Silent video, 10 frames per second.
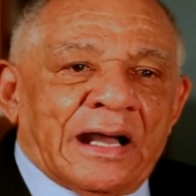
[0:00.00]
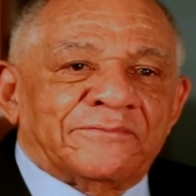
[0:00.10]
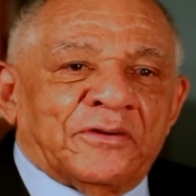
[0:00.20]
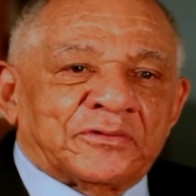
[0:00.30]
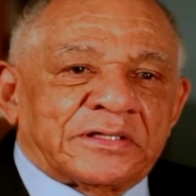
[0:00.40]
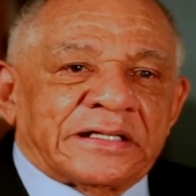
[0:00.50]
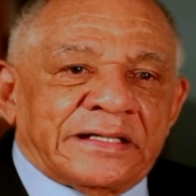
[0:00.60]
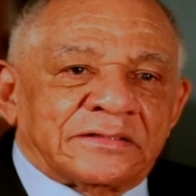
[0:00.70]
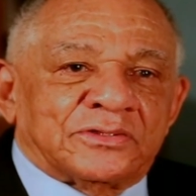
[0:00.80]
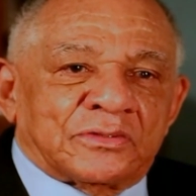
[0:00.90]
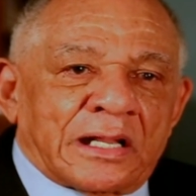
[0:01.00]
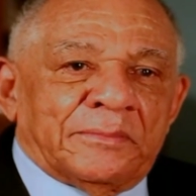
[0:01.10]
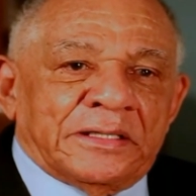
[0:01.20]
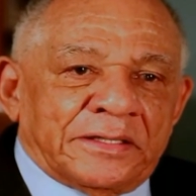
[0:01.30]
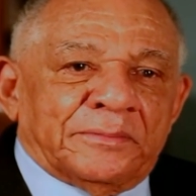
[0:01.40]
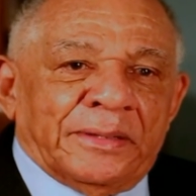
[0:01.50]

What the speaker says: I voted against you coming in the